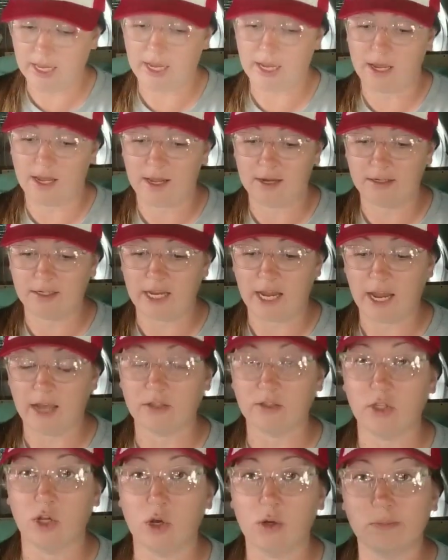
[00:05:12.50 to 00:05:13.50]
and
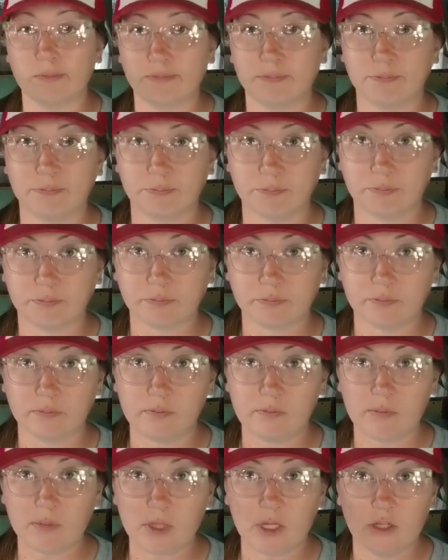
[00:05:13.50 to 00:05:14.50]
yeah, so
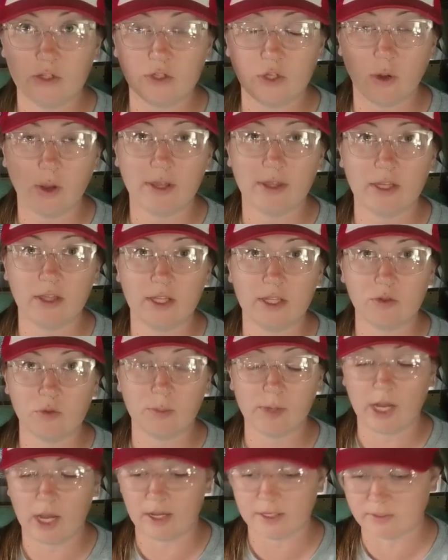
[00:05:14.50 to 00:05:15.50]
so I think these
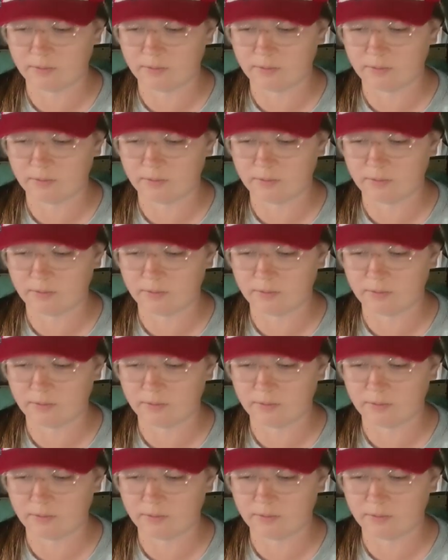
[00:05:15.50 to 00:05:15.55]
will be